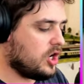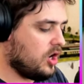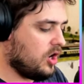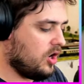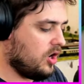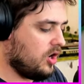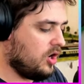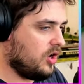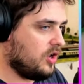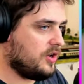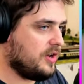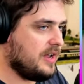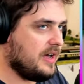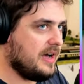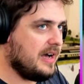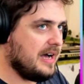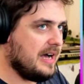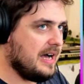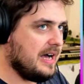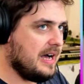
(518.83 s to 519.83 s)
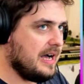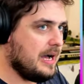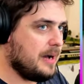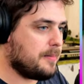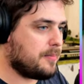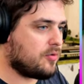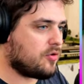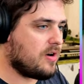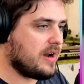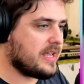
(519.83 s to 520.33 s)
on, uh,
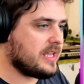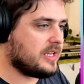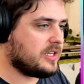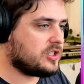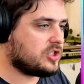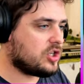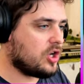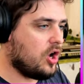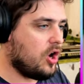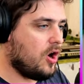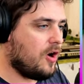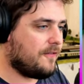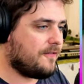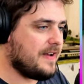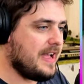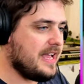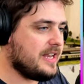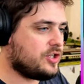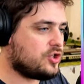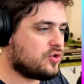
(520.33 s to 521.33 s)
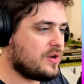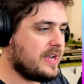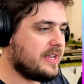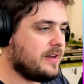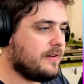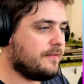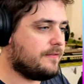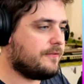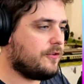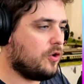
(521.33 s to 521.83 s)
brakes off,
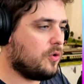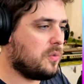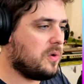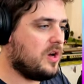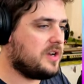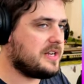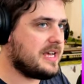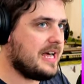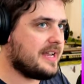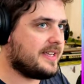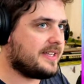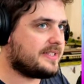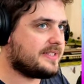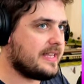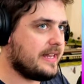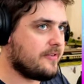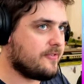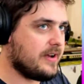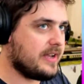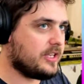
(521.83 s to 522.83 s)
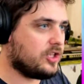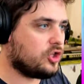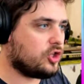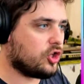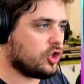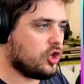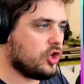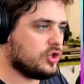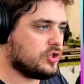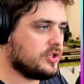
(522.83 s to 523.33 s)
training forward and accelerate.
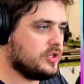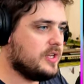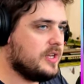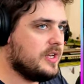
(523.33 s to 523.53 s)
Good.